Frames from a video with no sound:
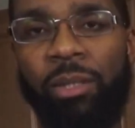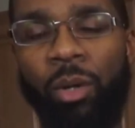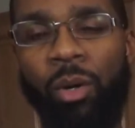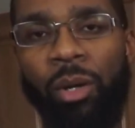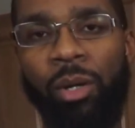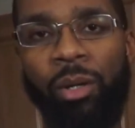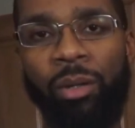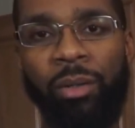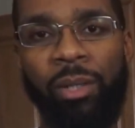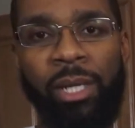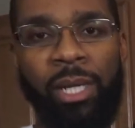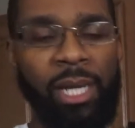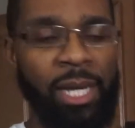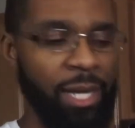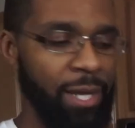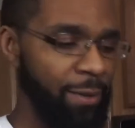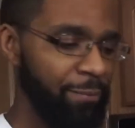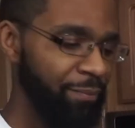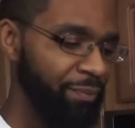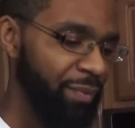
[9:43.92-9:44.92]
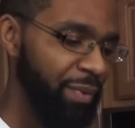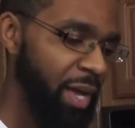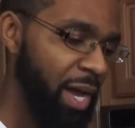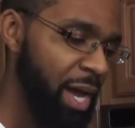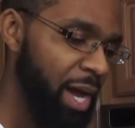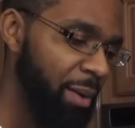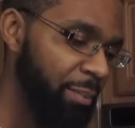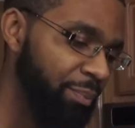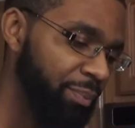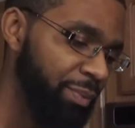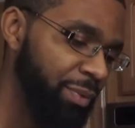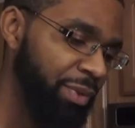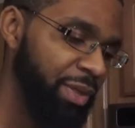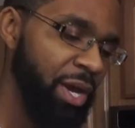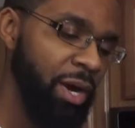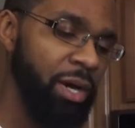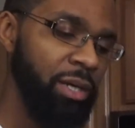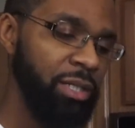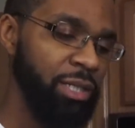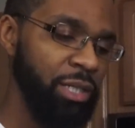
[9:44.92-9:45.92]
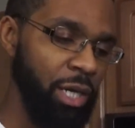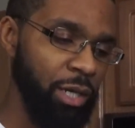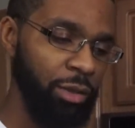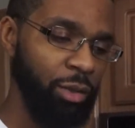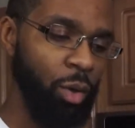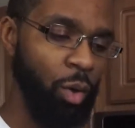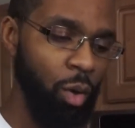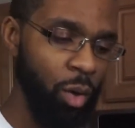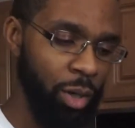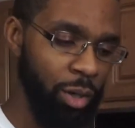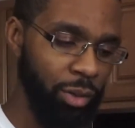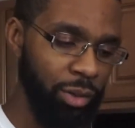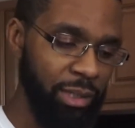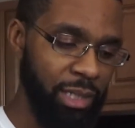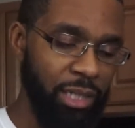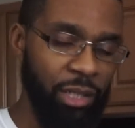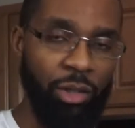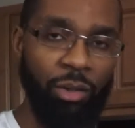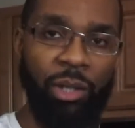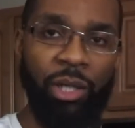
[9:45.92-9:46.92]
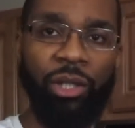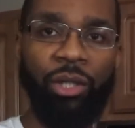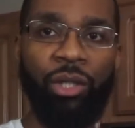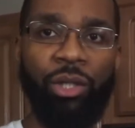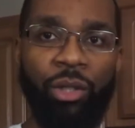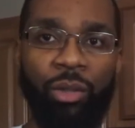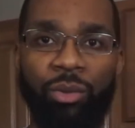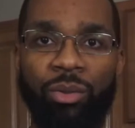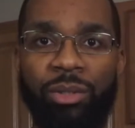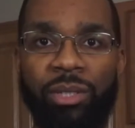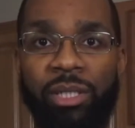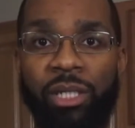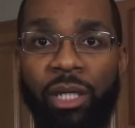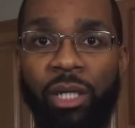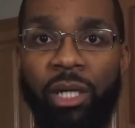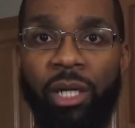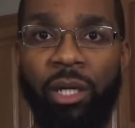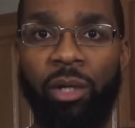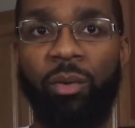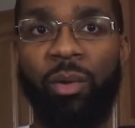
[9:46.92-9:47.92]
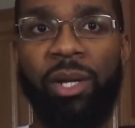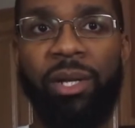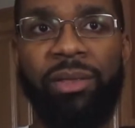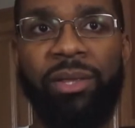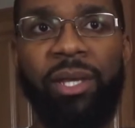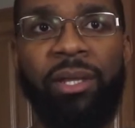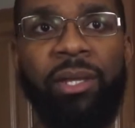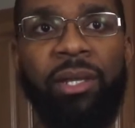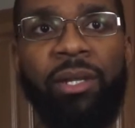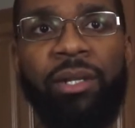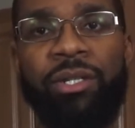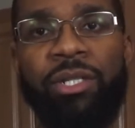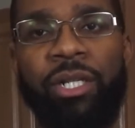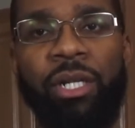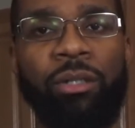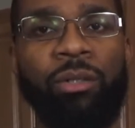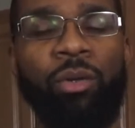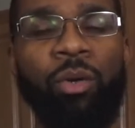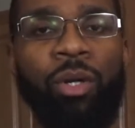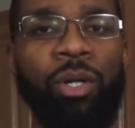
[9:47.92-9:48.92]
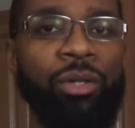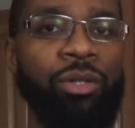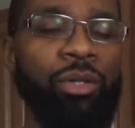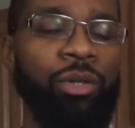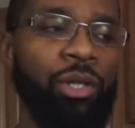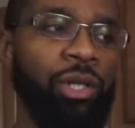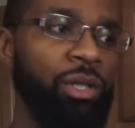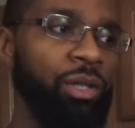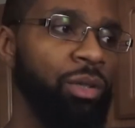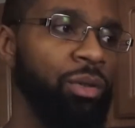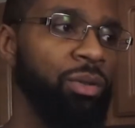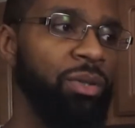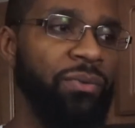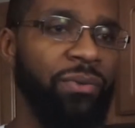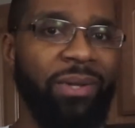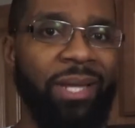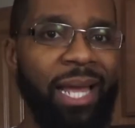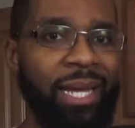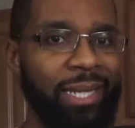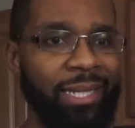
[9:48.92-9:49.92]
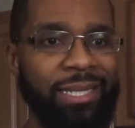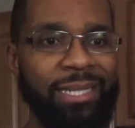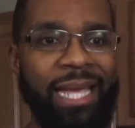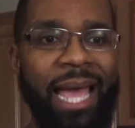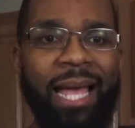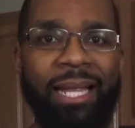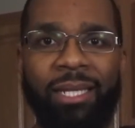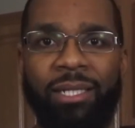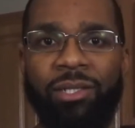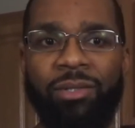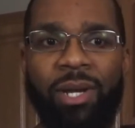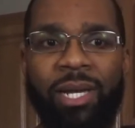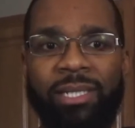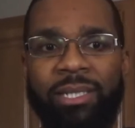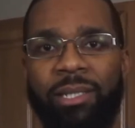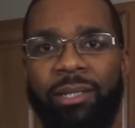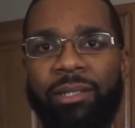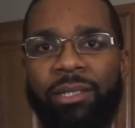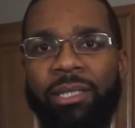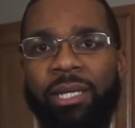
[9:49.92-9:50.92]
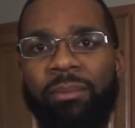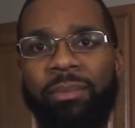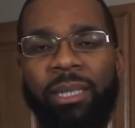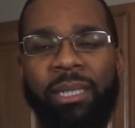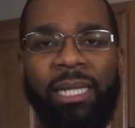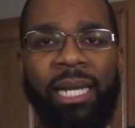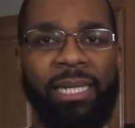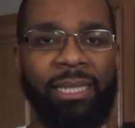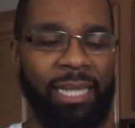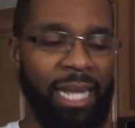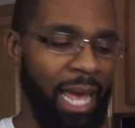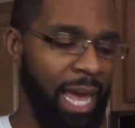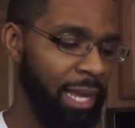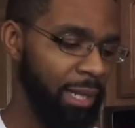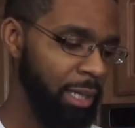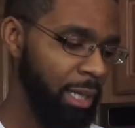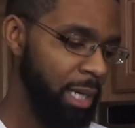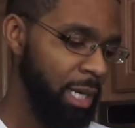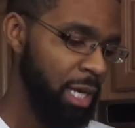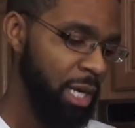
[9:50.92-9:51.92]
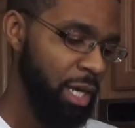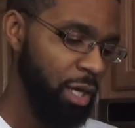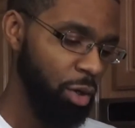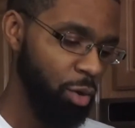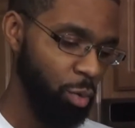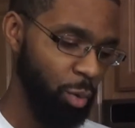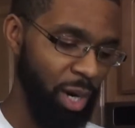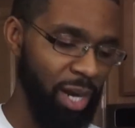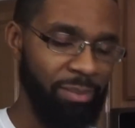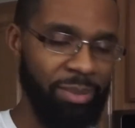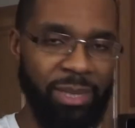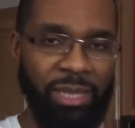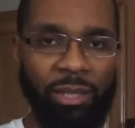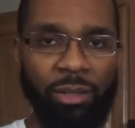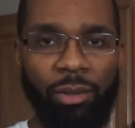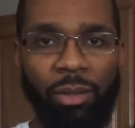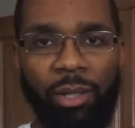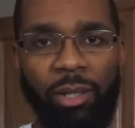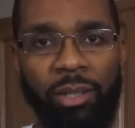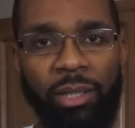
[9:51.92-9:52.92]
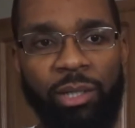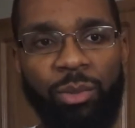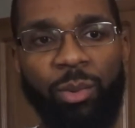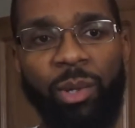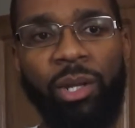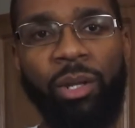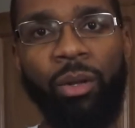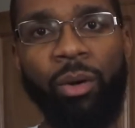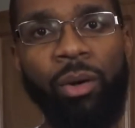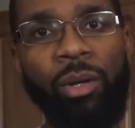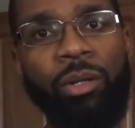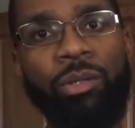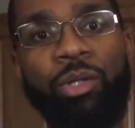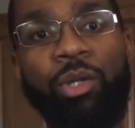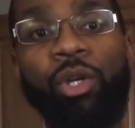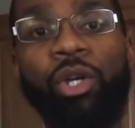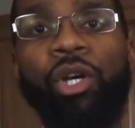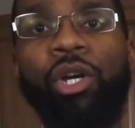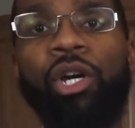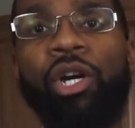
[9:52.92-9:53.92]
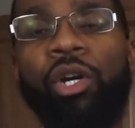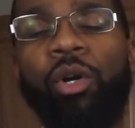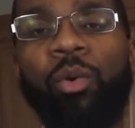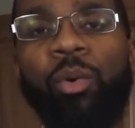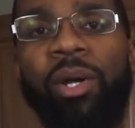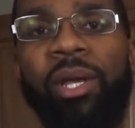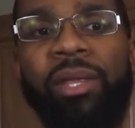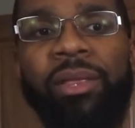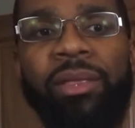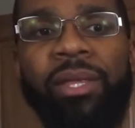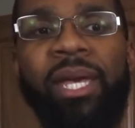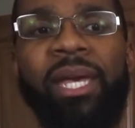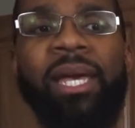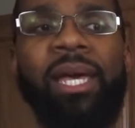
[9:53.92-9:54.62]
oil. There are certain oils that you can use to cook with, and then there's certain oils you can use for like a salad dressing or something like that. Grapeseed oil is one of the oils you can cook with,